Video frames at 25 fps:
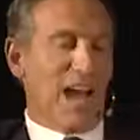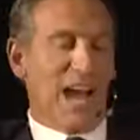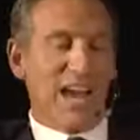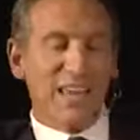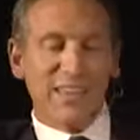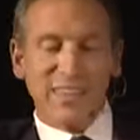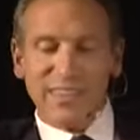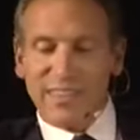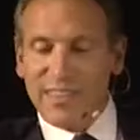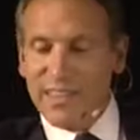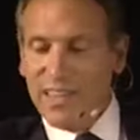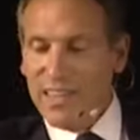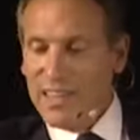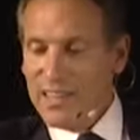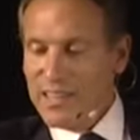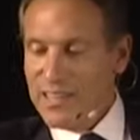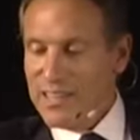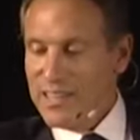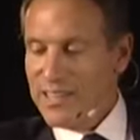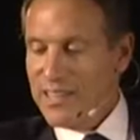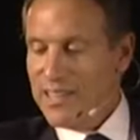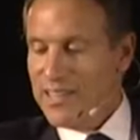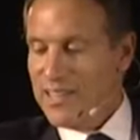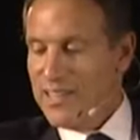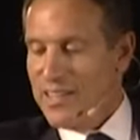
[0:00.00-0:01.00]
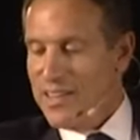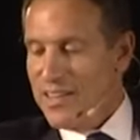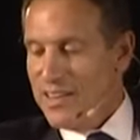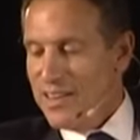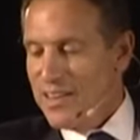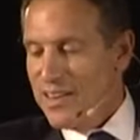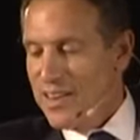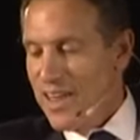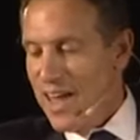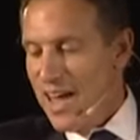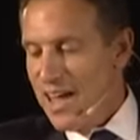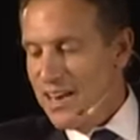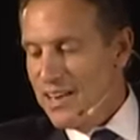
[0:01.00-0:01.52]
I think
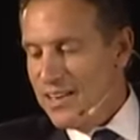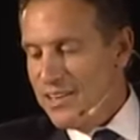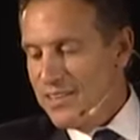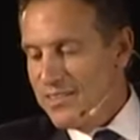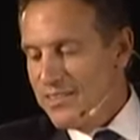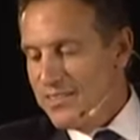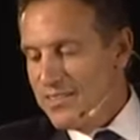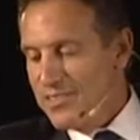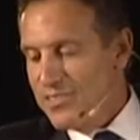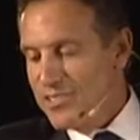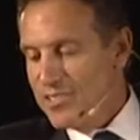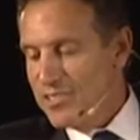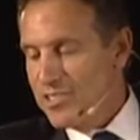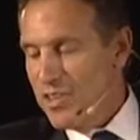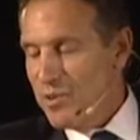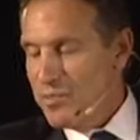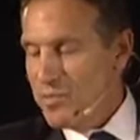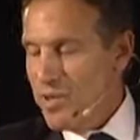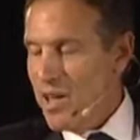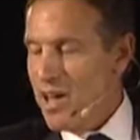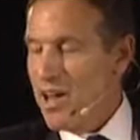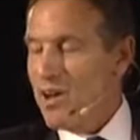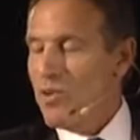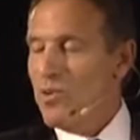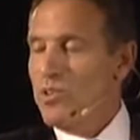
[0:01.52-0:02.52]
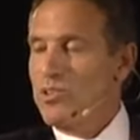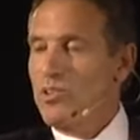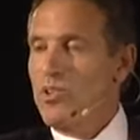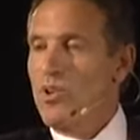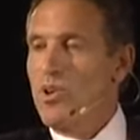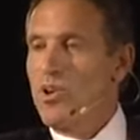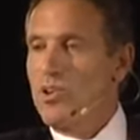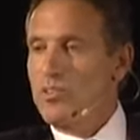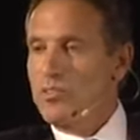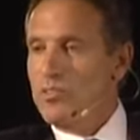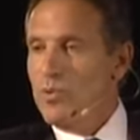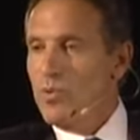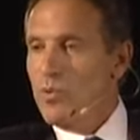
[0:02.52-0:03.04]
that somehow
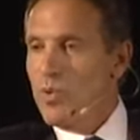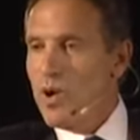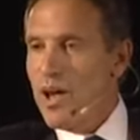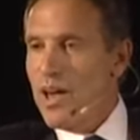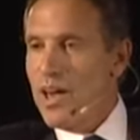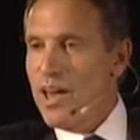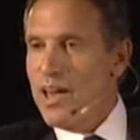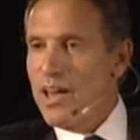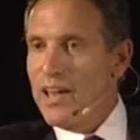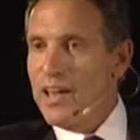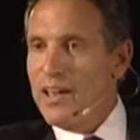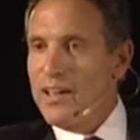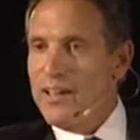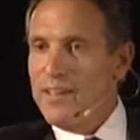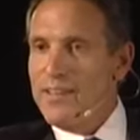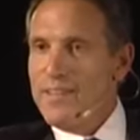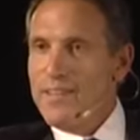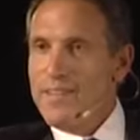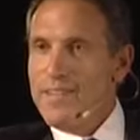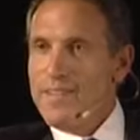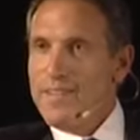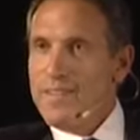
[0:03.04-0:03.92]
along the way,